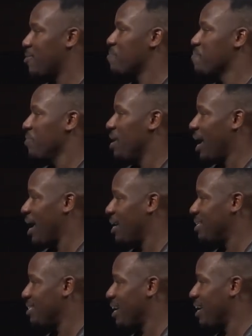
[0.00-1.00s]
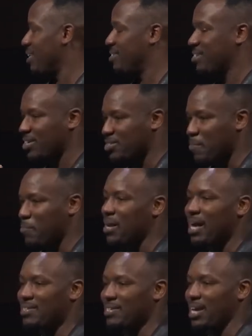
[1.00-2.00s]
you, and uh, it's such a
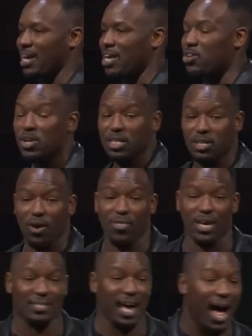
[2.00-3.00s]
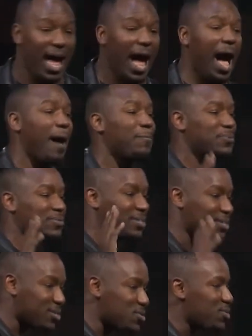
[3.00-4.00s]
blessing. And you need to know this. I
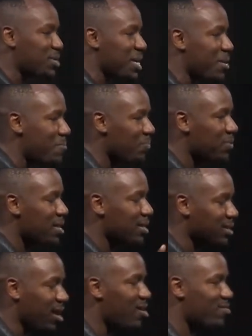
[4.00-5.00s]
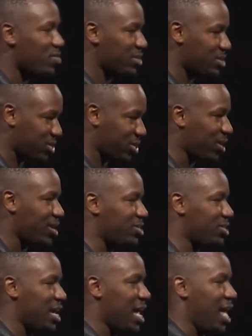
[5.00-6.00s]
absolutely love this church.